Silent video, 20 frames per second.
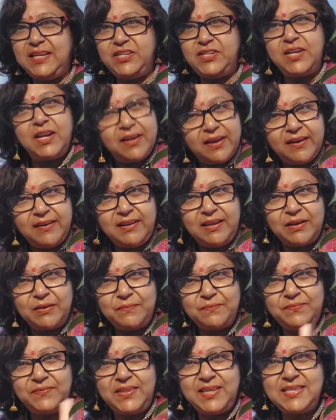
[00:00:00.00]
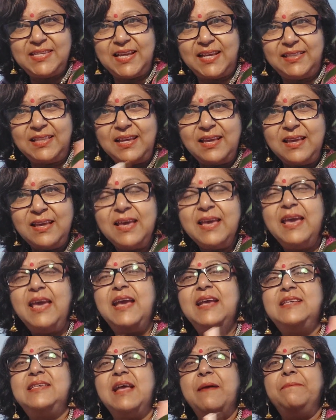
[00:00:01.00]
tellurium. These are the
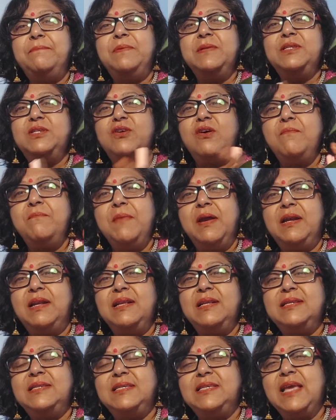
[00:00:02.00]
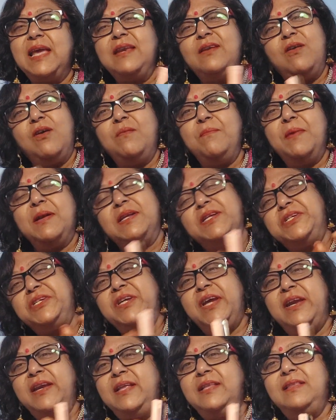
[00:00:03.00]
examples of metals and non-metals
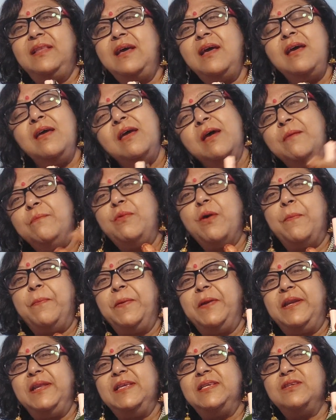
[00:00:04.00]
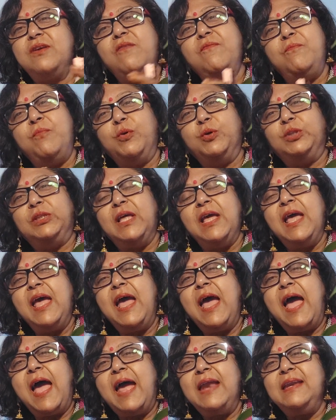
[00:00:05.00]
sharing the properties of both.
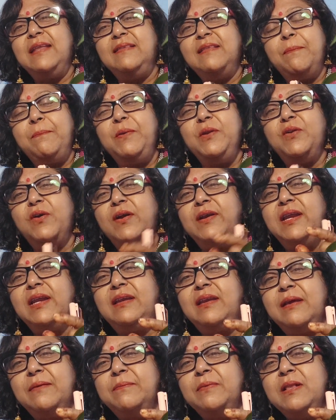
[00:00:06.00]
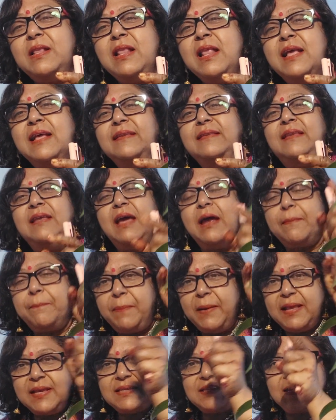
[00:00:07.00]
And in the periodic table, they are
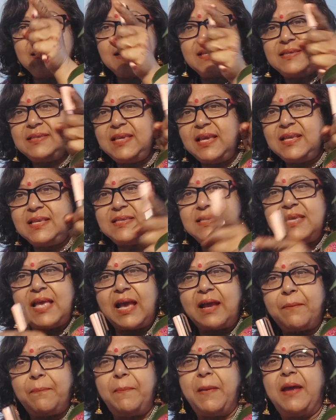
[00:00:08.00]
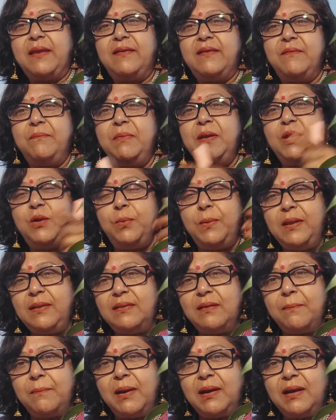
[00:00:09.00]
placed in a zigzag manner between
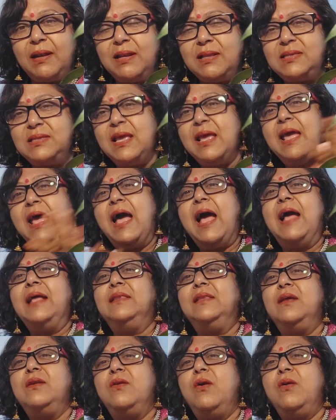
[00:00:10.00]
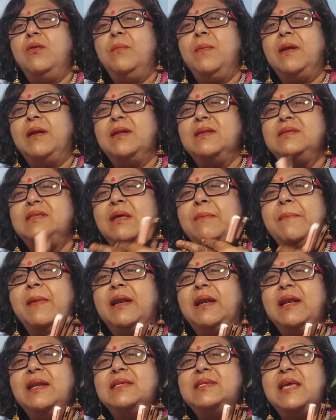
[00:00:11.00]
the metals and the non-metals. The
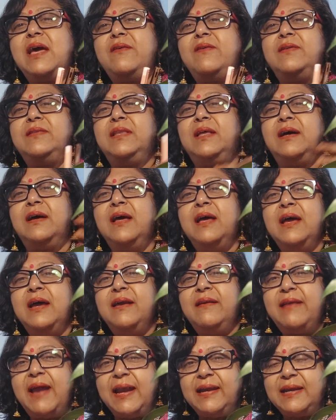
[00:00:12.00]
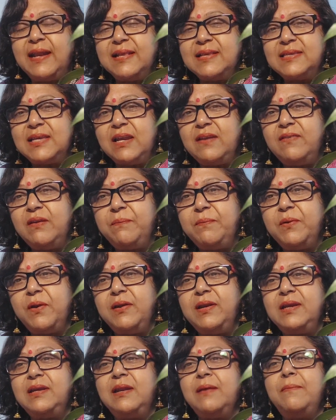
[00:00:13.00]
metals are on the right hand side of the
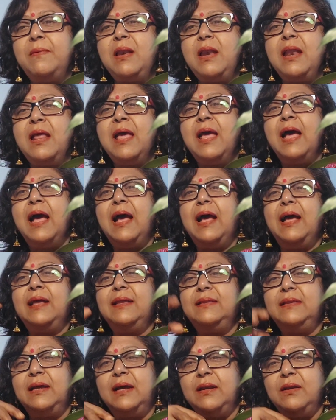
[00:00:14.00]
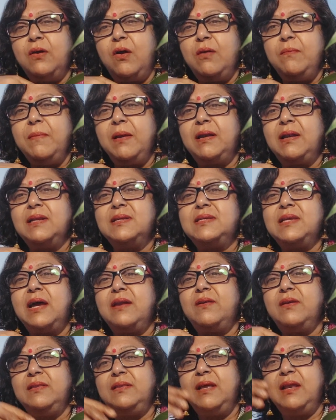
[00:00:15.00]
periodic table and the non-metals
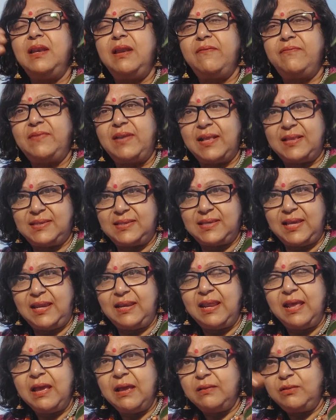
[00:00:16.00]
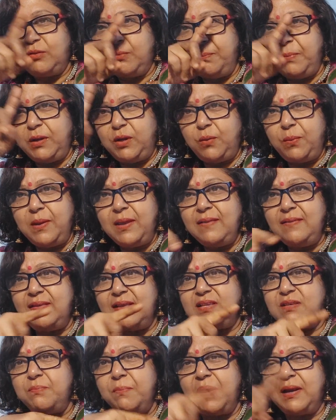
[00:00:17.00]
are on the left hand side. So between
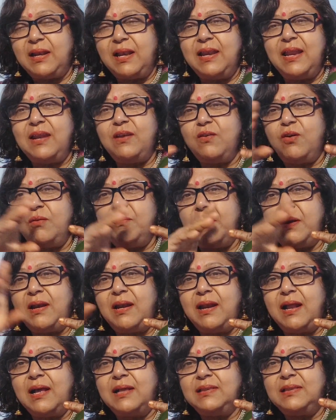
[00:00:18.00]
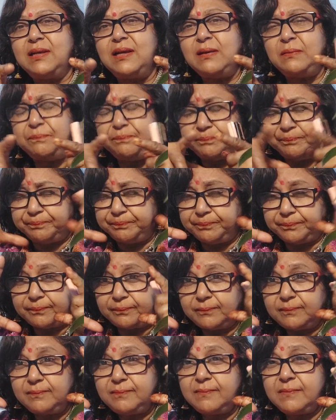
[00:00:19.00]
this metal and non-metal are
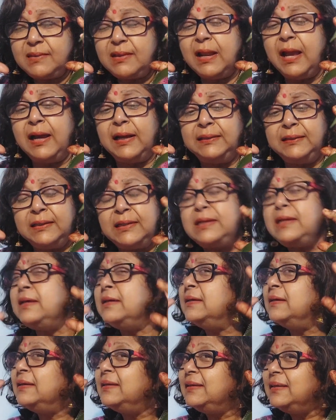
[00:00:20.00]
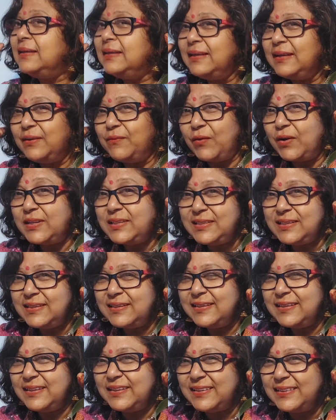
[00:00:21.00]
the what
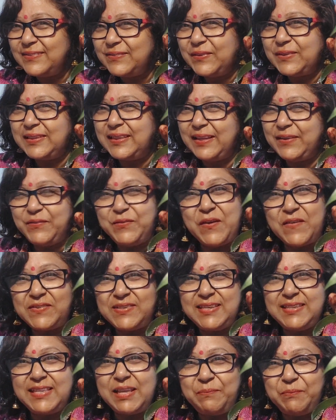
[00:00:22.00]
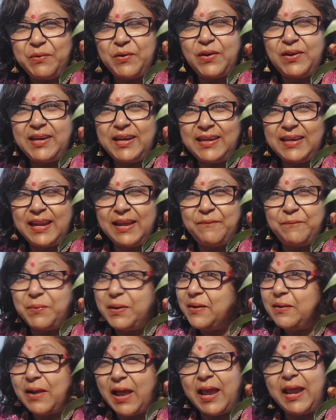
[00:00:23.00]
if you have seen the periodic
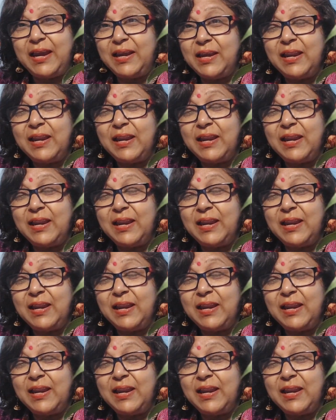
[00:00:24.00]
table, I had